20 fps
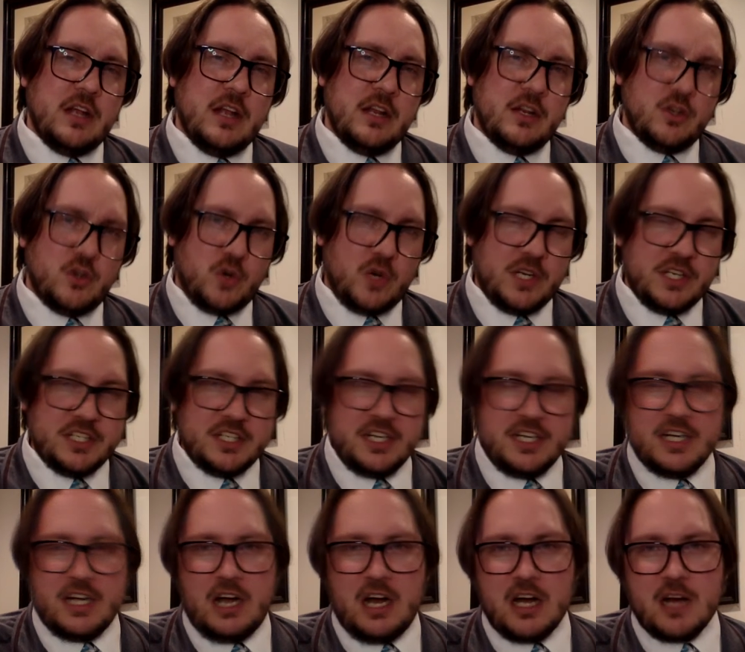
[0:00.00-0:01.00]
increased
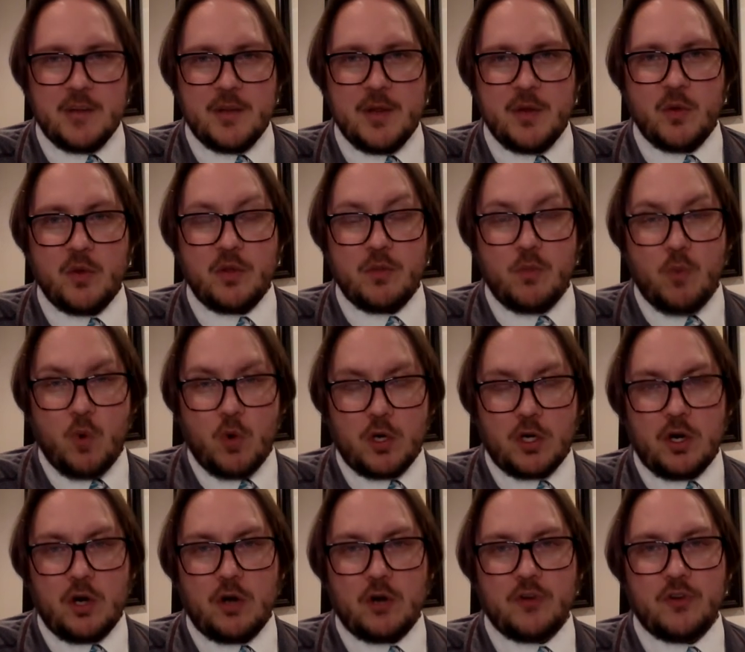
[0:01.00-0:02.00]
economy and with more
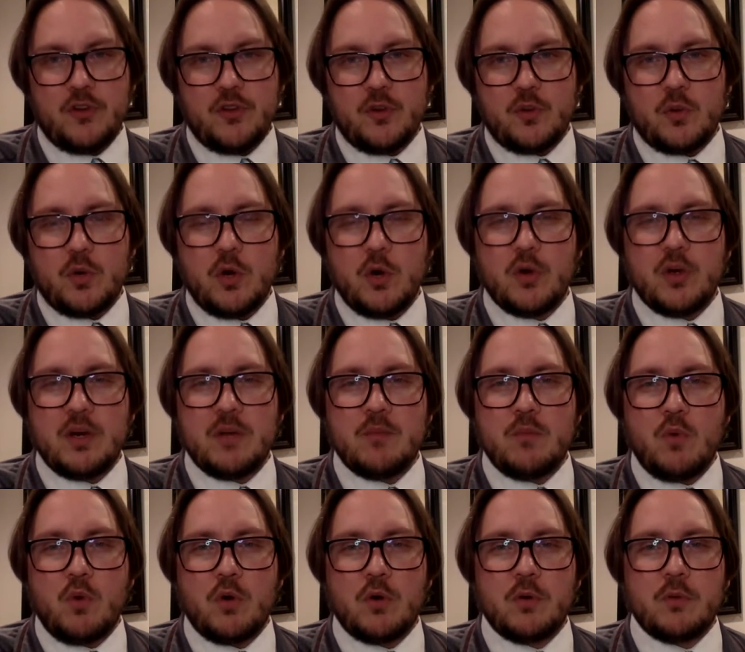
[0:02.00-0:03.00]
cars on the road and
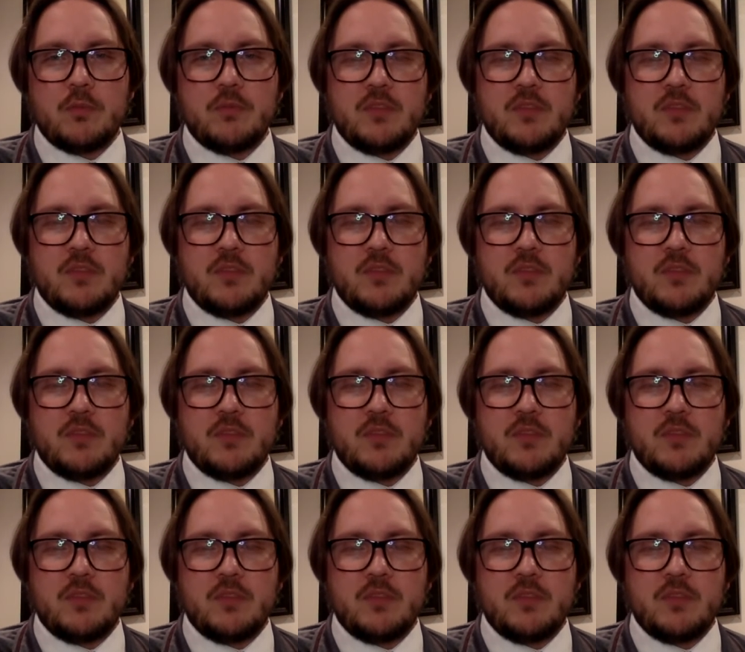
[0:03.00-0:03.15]
more